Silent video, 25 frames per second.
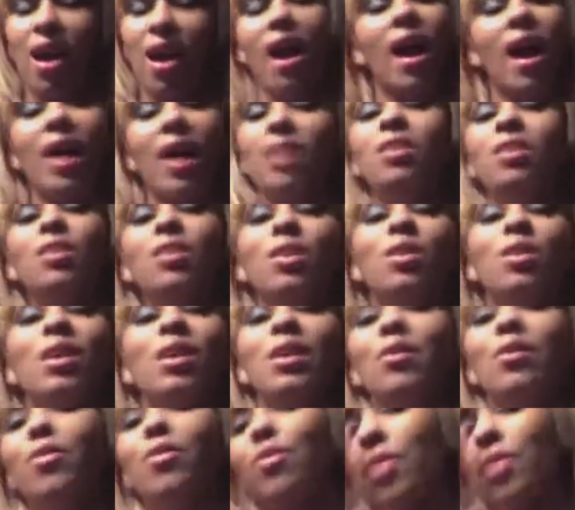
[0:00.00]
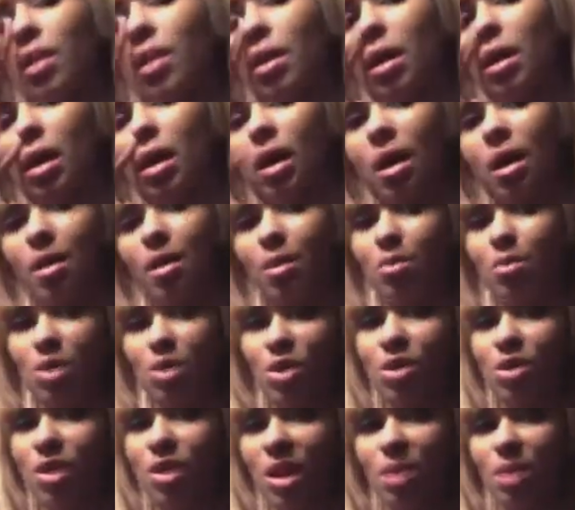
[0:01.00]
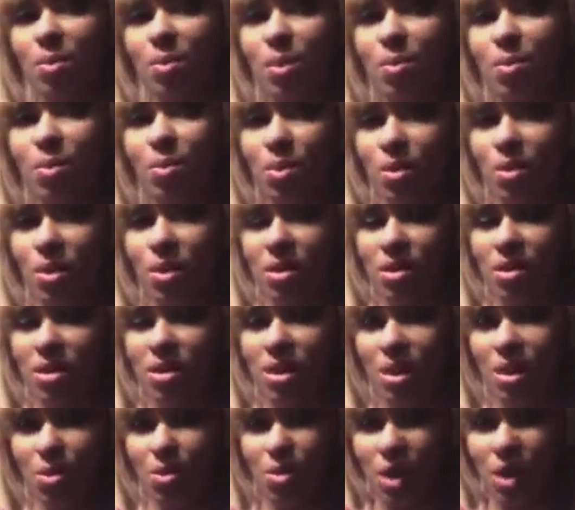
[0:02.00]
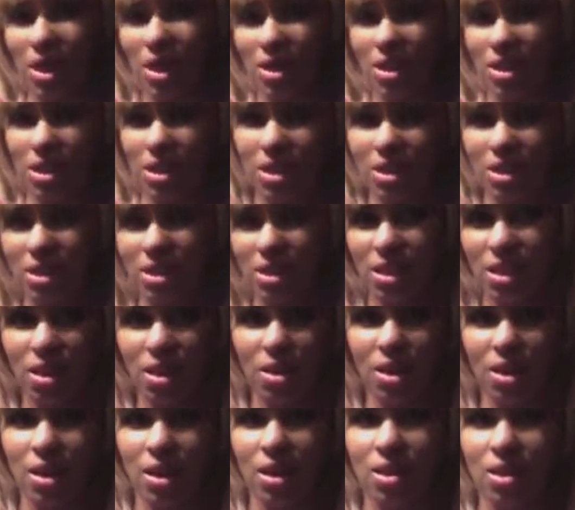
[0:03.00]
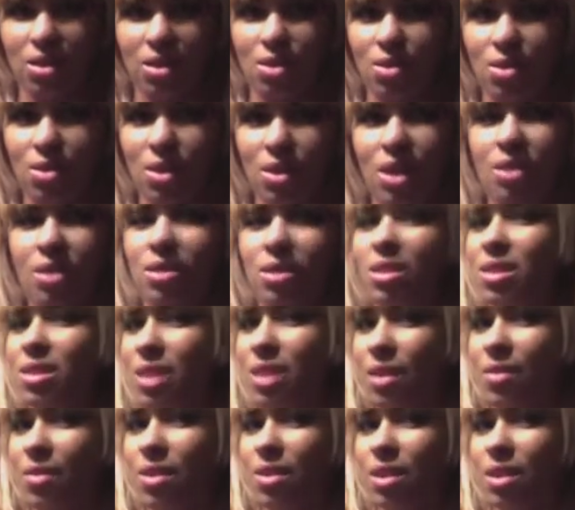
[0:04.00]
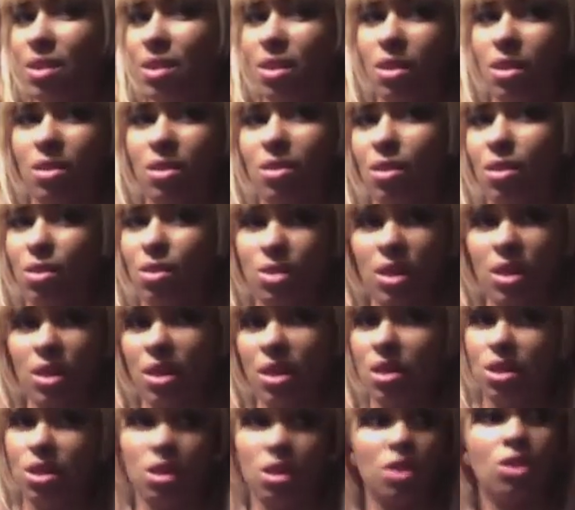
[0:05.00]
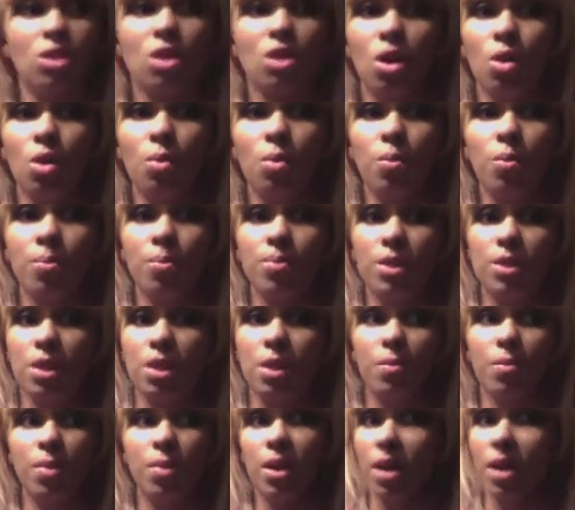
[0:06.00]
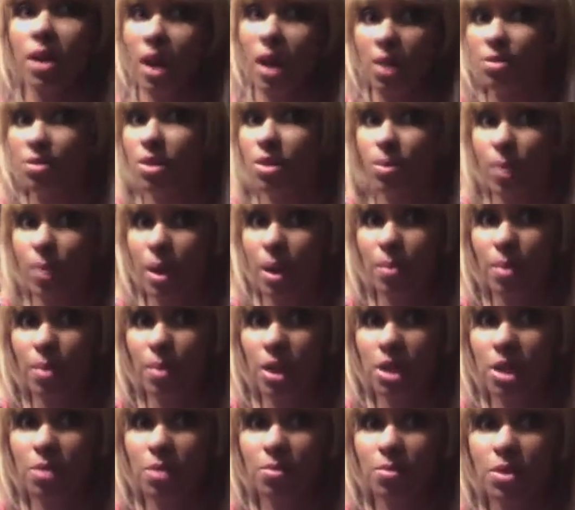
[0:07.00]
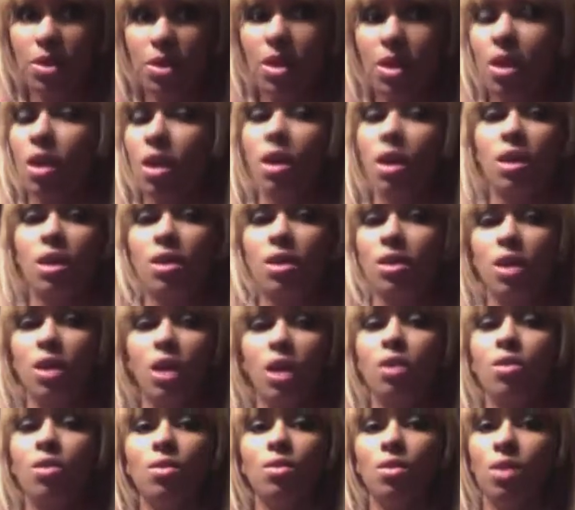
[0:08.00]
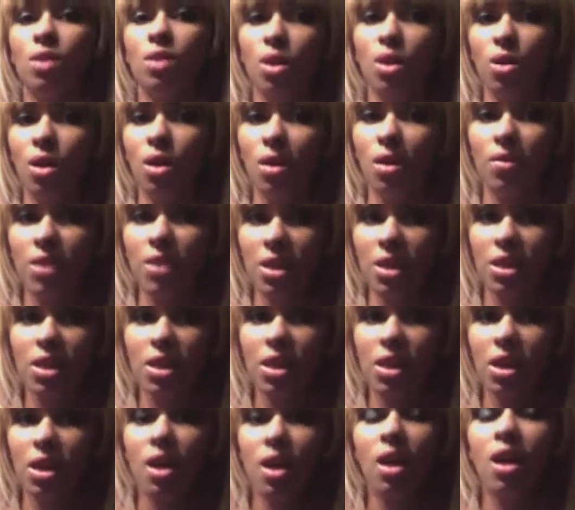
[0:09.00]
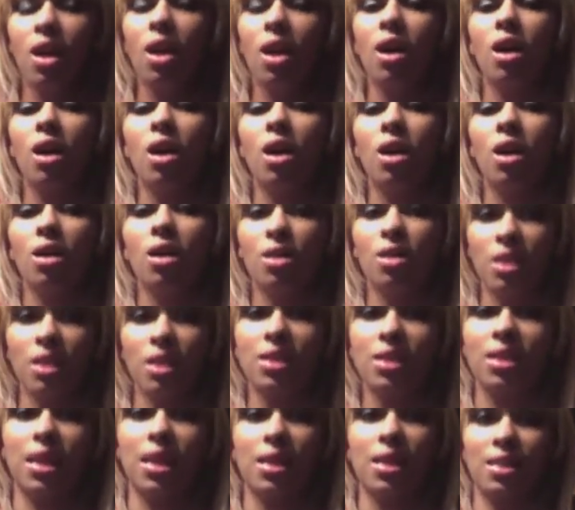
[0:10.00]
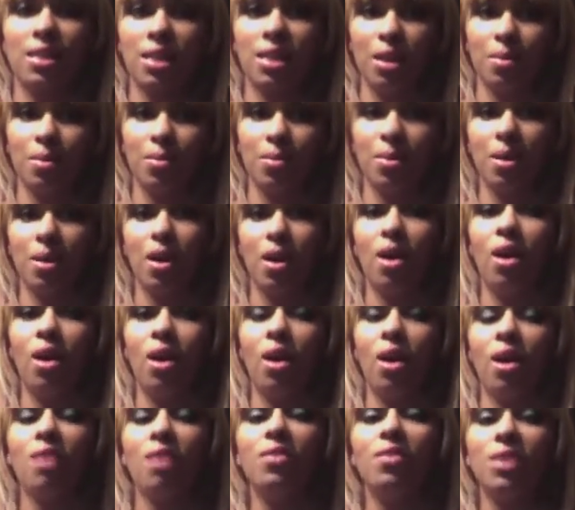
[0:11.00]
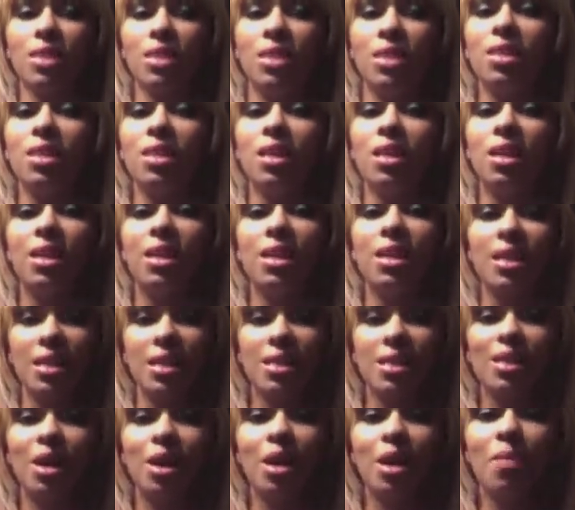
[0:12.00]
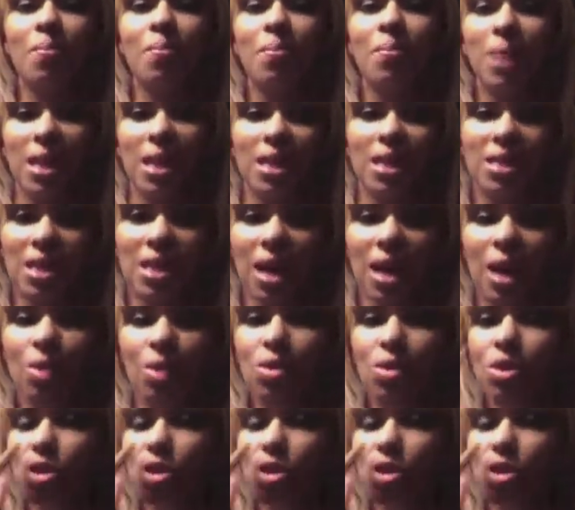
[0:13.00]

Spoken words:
I don't know if... I'm sure a lot of people didn't watch it until like 2007, or those that just know CM Punk after the pipe bombs. Y'all don't know RVD? Look his ass up. RVD is amazing. I was